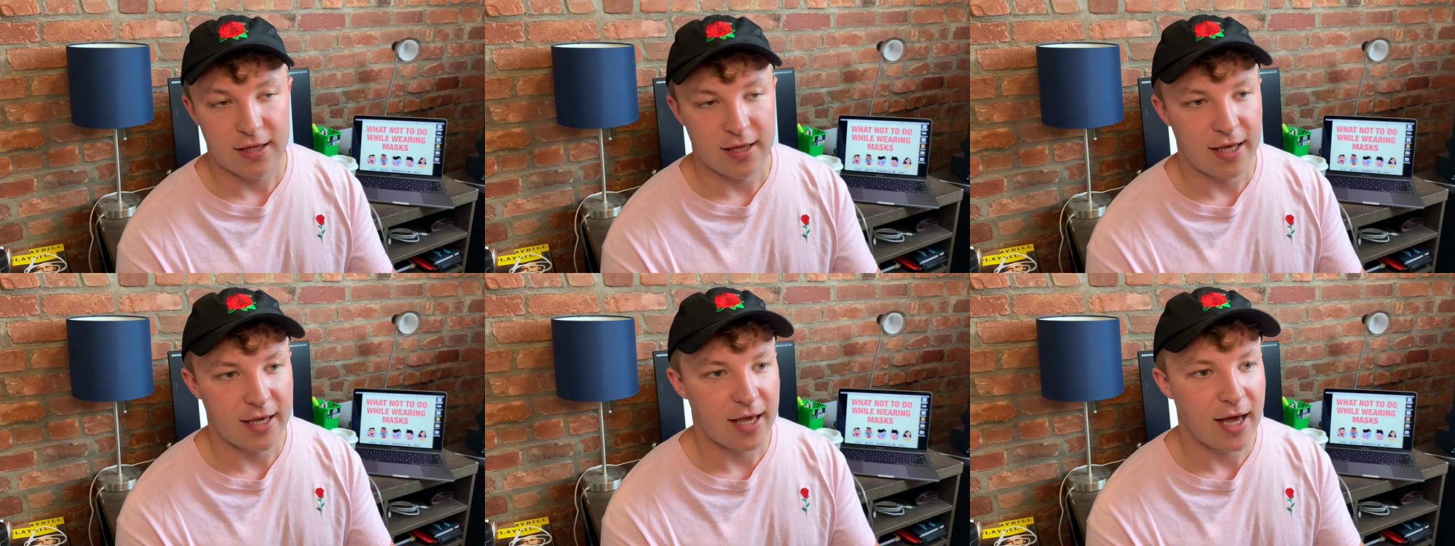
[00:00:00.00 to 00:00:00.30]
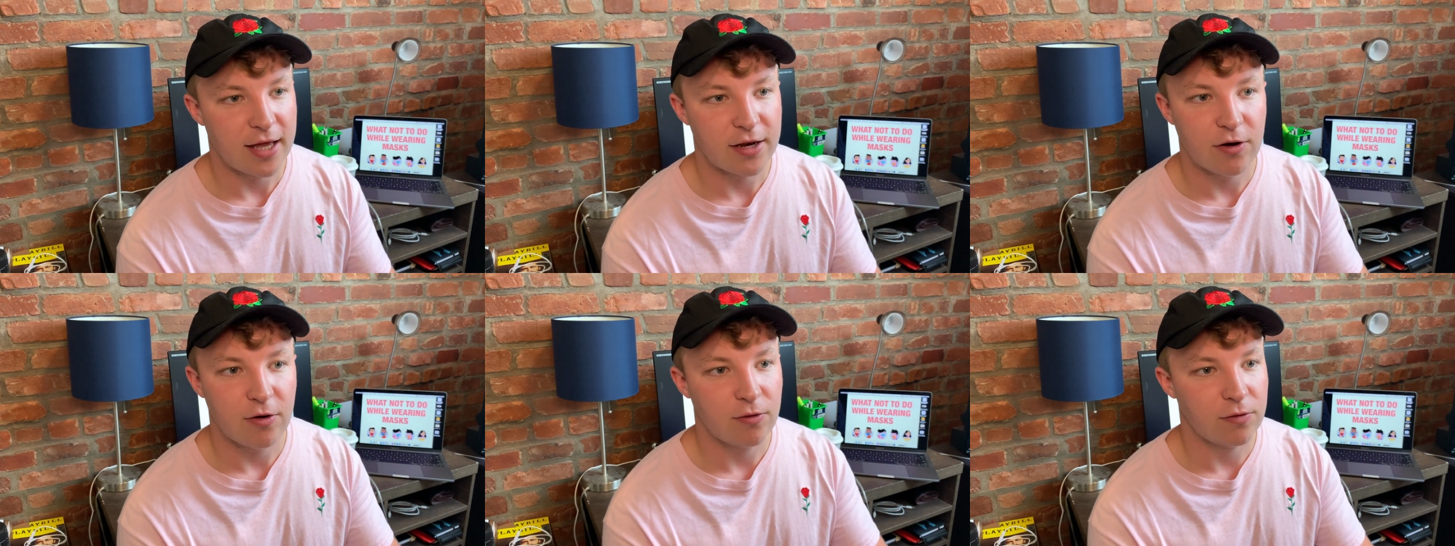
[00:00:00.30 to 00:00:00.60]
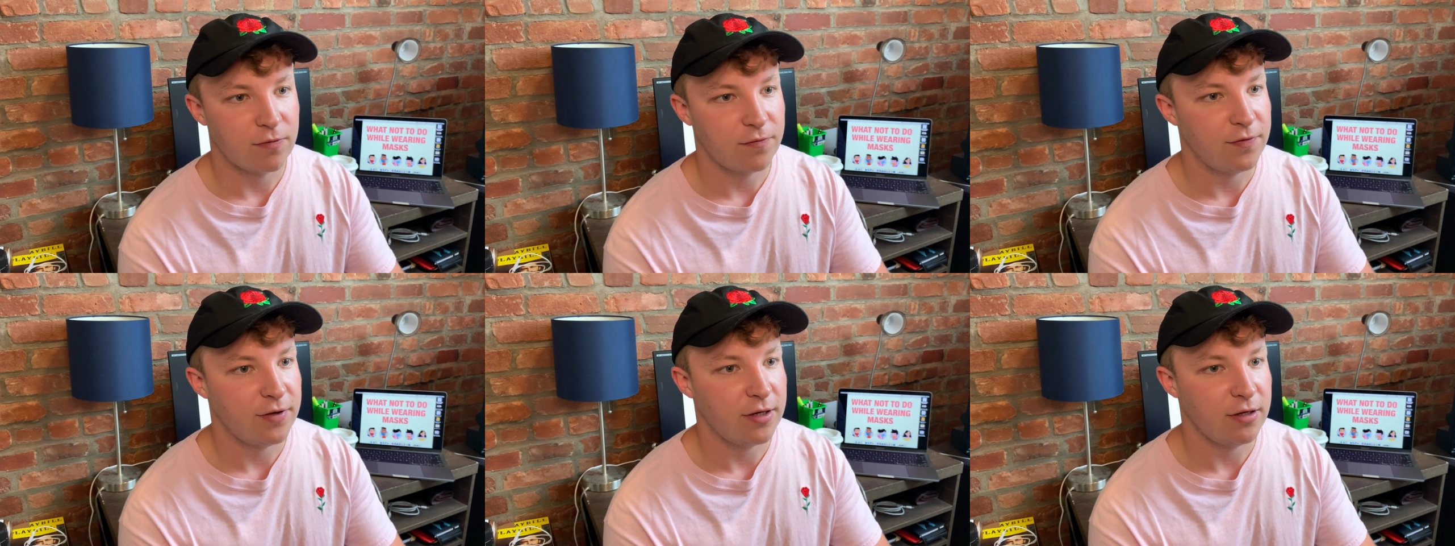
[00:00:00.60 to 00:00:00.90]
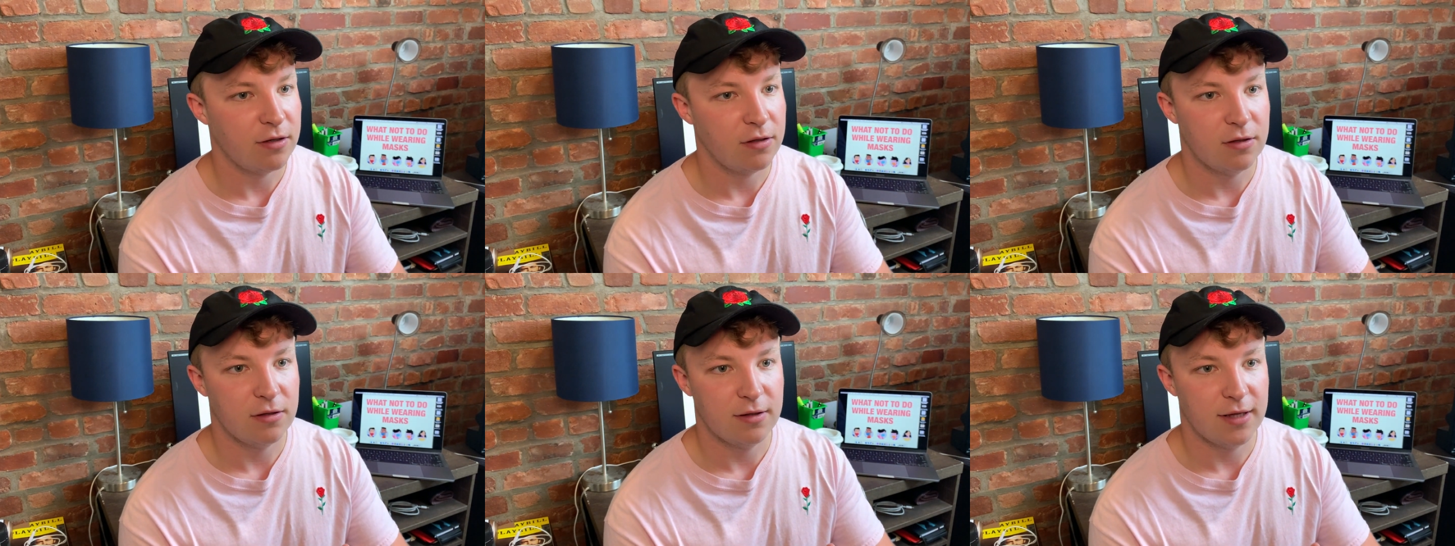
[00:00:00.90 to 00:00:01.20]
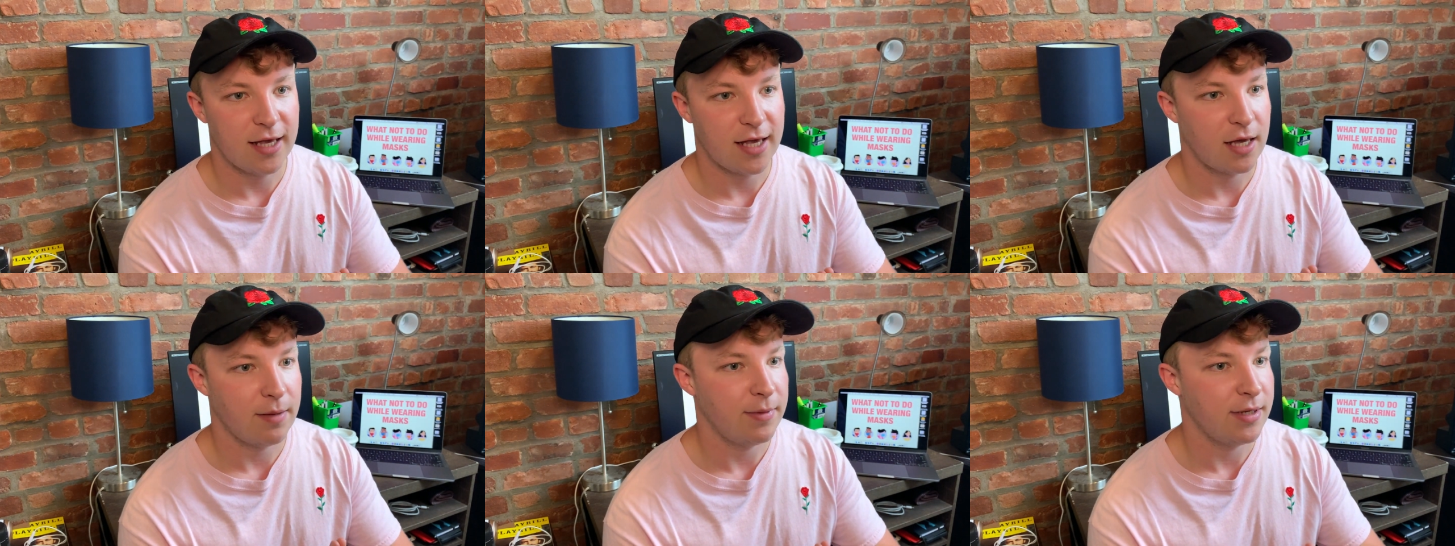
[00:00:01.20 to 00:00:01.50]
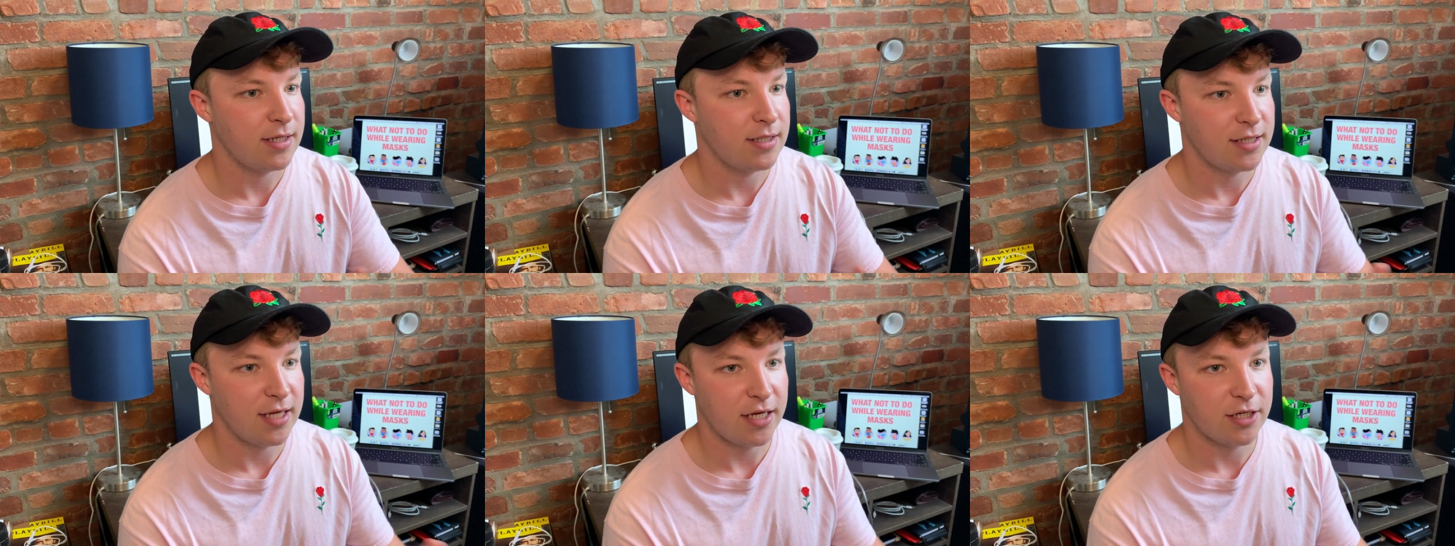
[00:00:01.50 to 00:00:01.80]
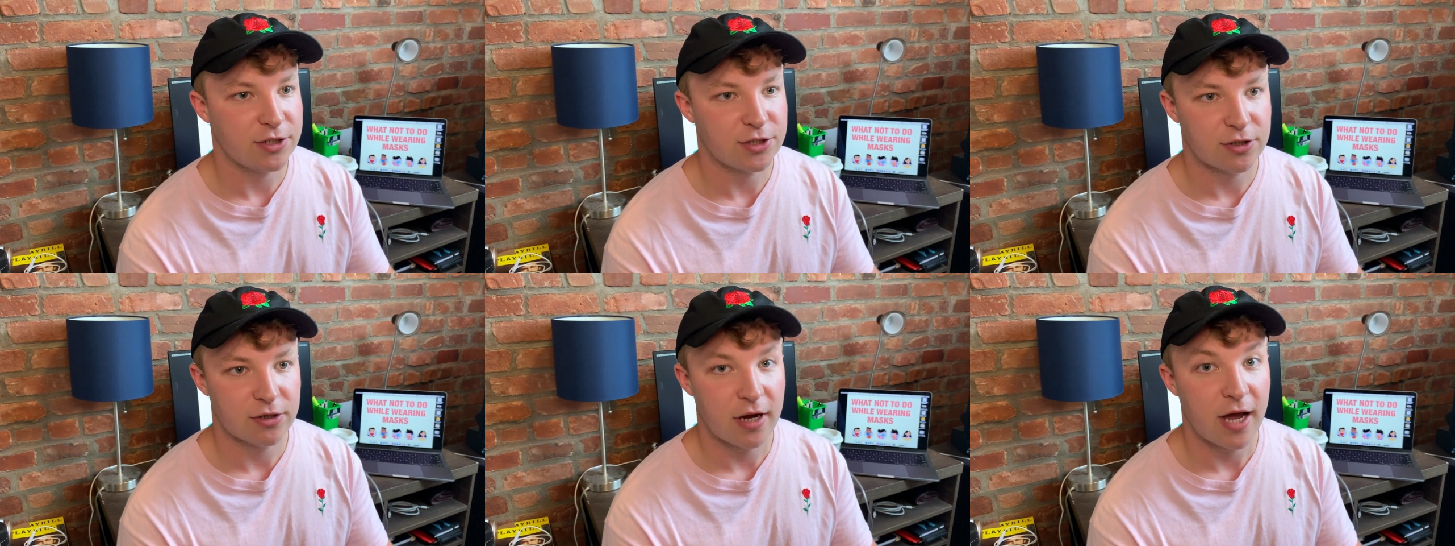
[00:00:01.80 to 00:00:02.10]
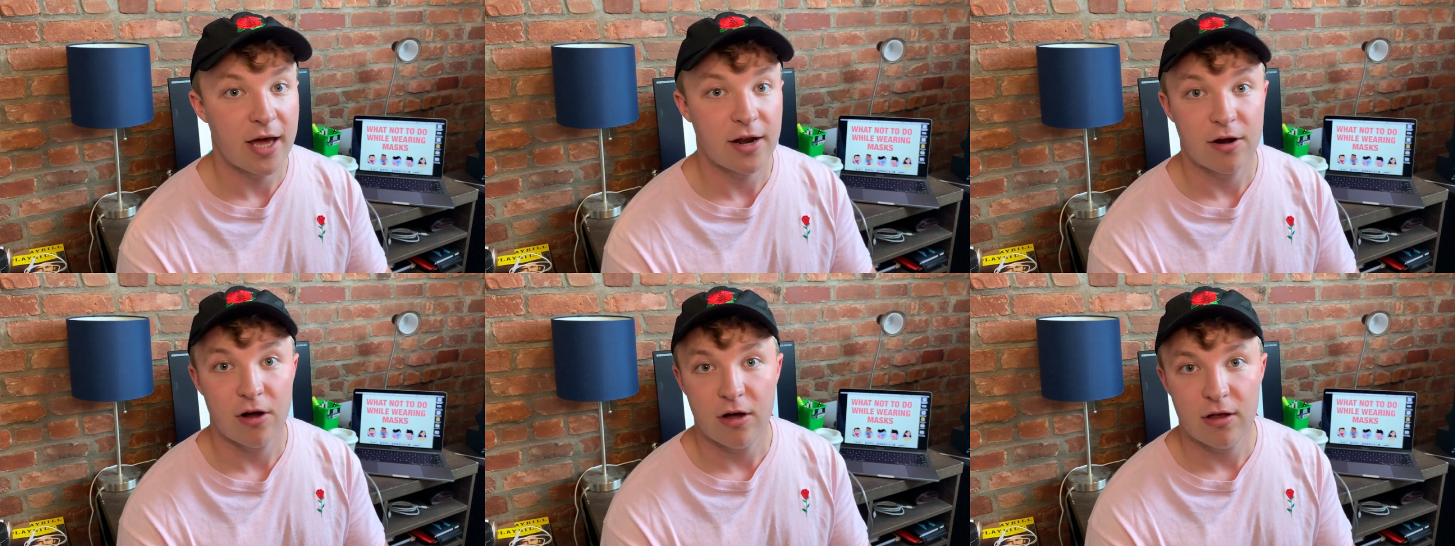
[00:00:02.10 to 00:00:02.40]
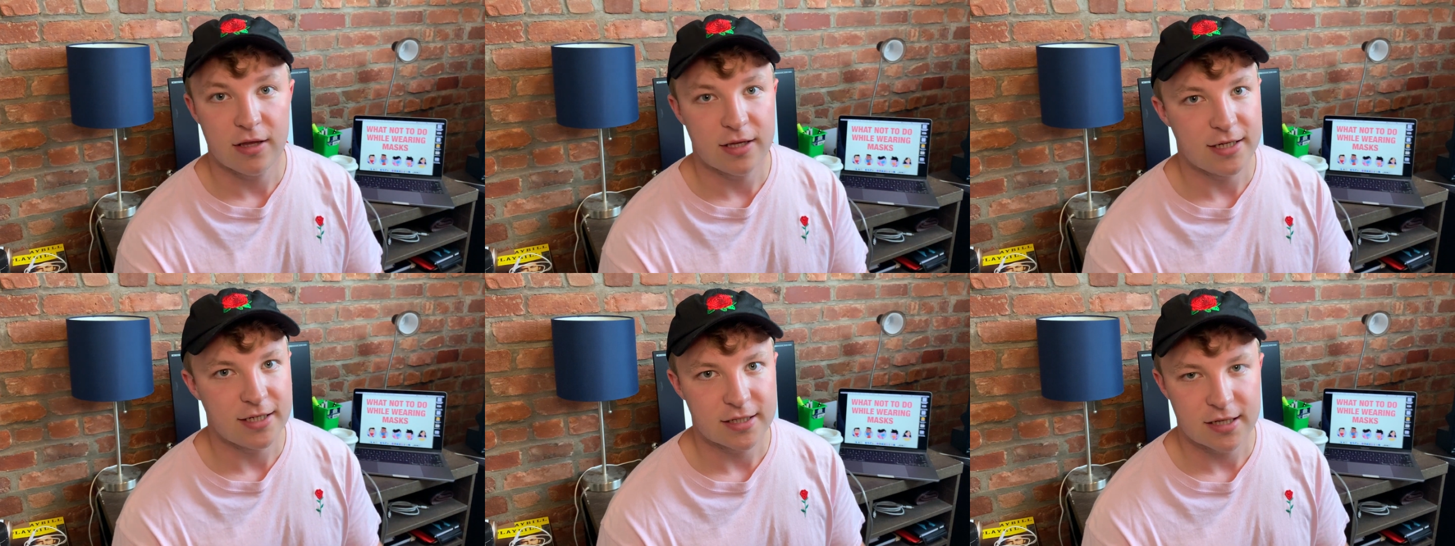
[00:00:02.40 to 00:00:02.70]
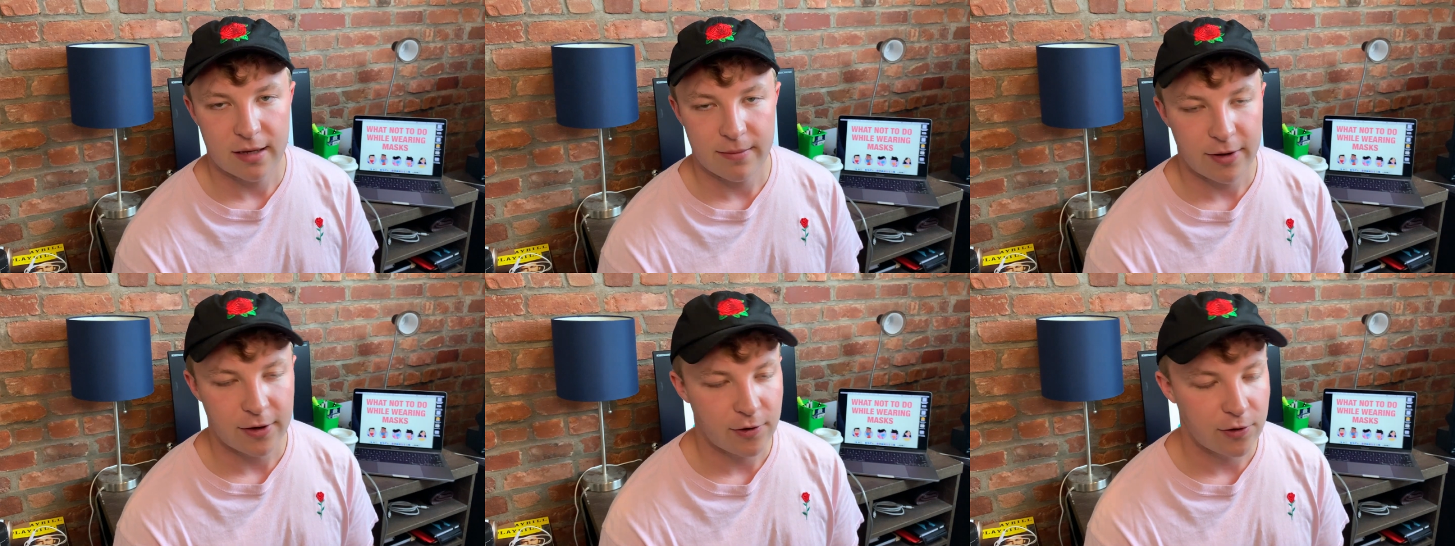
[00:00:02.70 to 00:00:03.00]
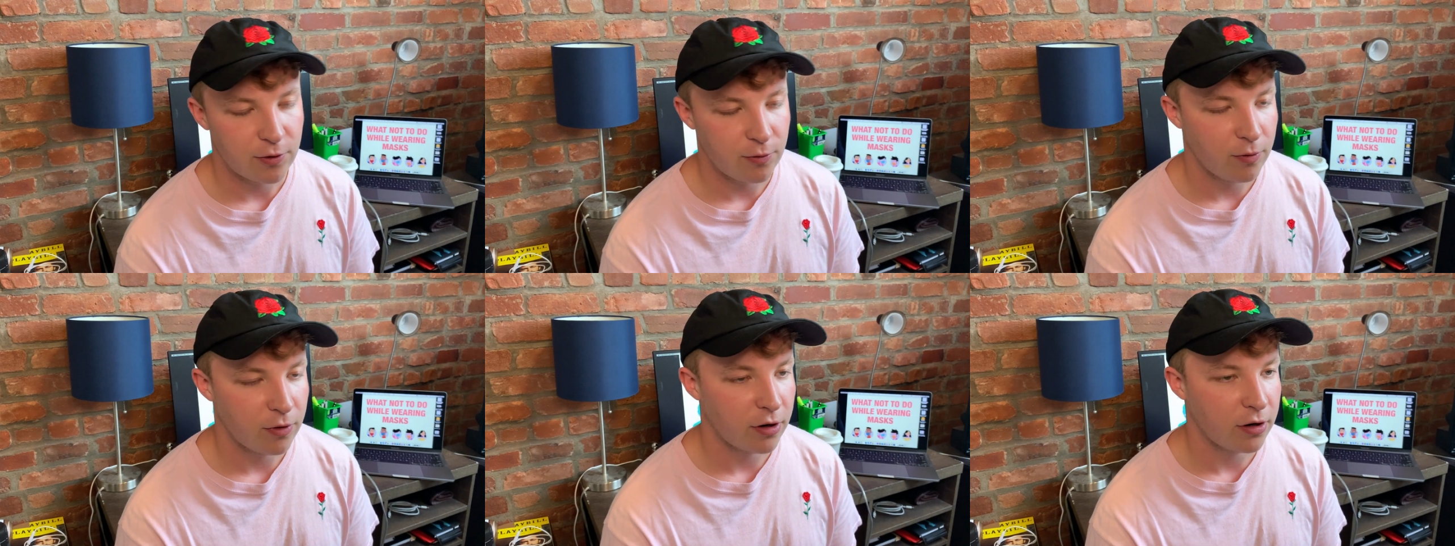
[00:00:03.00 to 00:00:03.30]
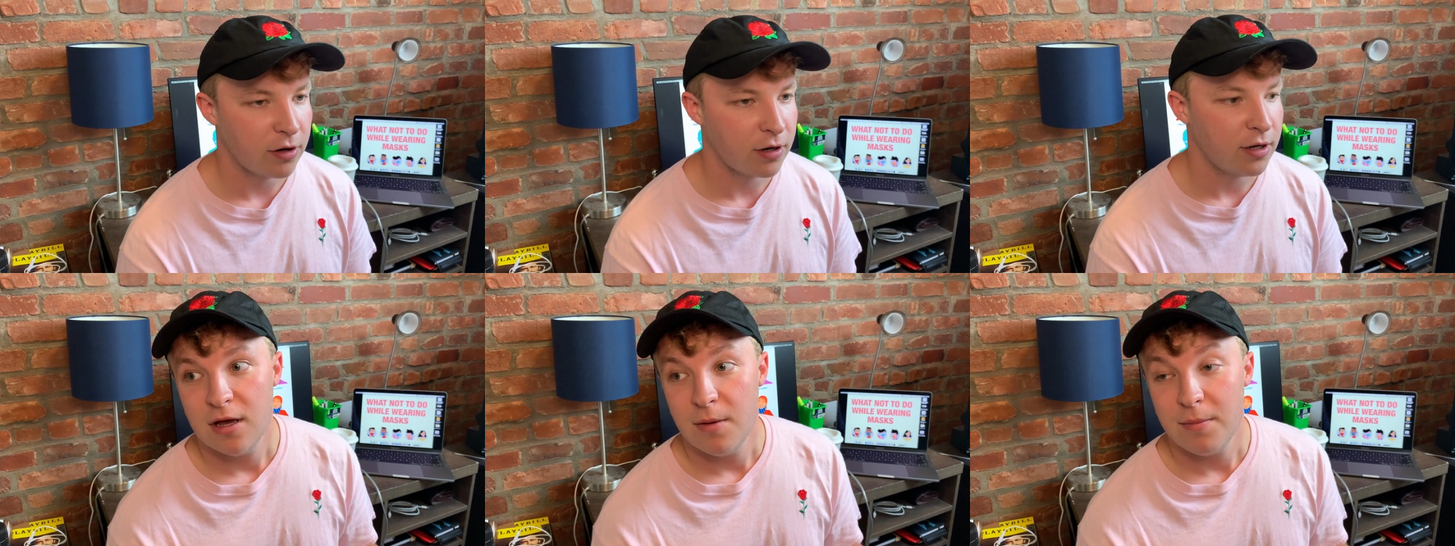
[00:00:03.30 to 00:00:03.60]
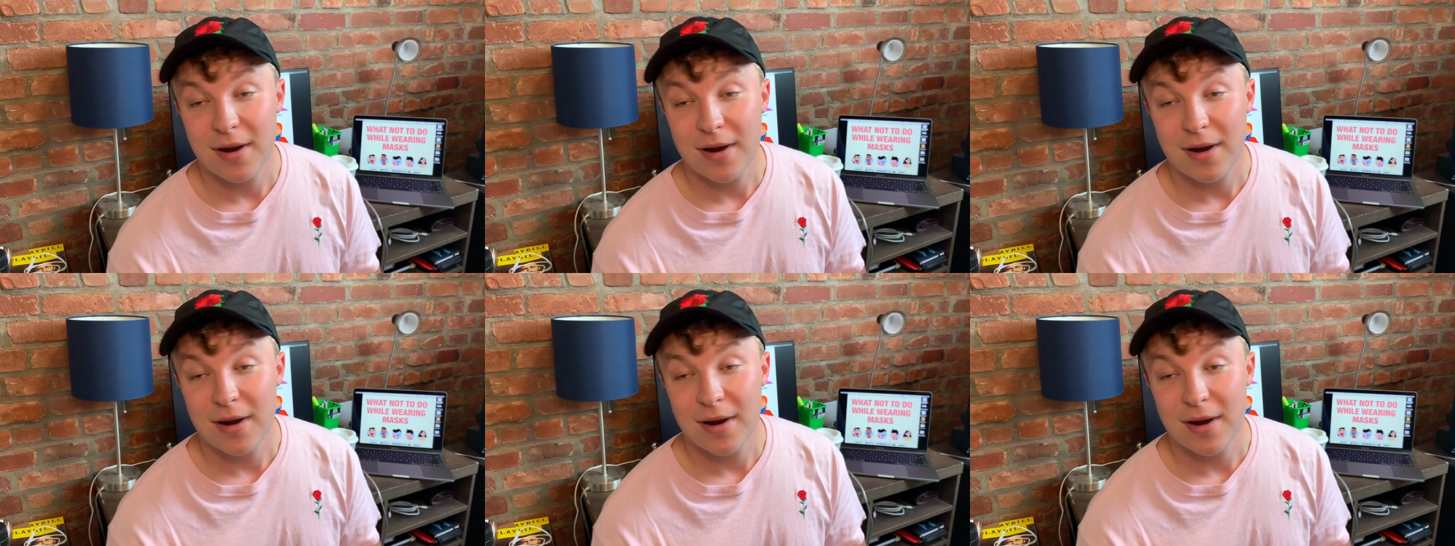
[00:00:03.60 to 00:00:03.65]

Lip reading: Like, I don't feel like I'm in danger at all anytime I go to work.